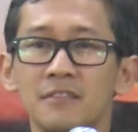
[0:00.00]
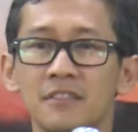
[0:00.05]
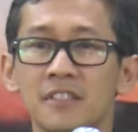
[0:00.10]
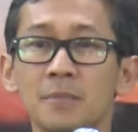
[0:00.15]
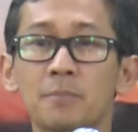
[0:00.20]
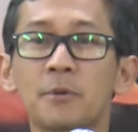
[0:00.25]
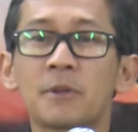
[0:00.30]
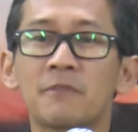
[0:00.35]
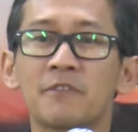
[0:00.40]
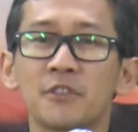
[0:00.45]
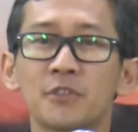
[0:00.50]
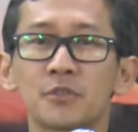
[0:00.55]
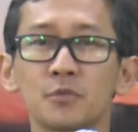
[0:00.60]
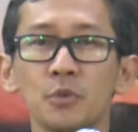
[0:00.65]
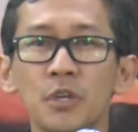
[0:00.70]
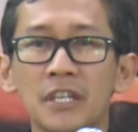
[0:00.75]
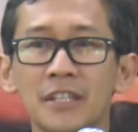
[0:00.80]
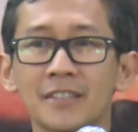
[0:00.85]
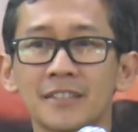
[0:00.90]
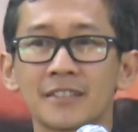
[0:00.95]
the previous
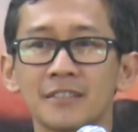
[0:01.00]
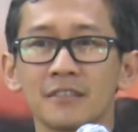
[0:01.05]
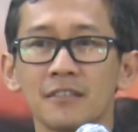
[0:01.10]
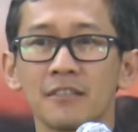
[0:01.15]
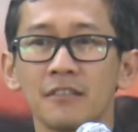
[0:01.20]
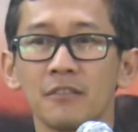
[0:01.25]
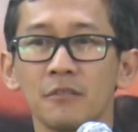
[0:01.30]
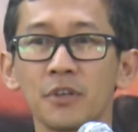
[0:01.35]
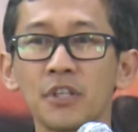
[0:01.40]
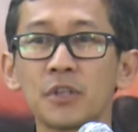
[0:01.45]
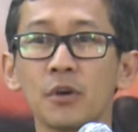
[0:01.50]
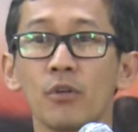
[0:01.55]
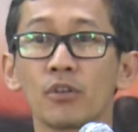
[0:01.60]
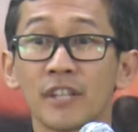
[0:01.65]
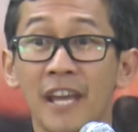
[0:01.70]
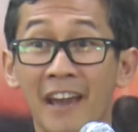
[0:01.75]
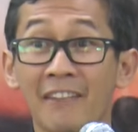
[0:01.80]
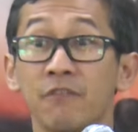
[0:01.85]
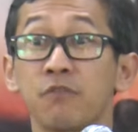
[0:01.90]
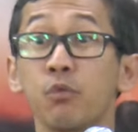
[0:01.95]
weeks, we
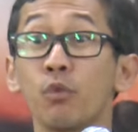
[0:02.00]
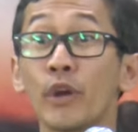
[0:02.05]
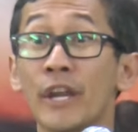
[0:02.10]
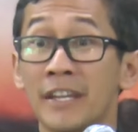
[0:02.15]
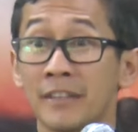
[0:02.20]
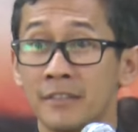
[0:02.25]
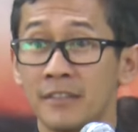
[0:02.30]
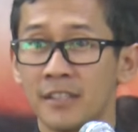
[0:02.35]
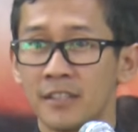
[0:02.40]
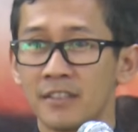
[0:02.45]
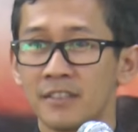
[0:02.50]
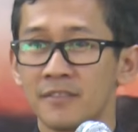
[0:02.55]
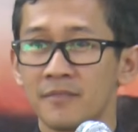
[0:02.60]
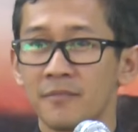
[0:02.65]
don't have wind.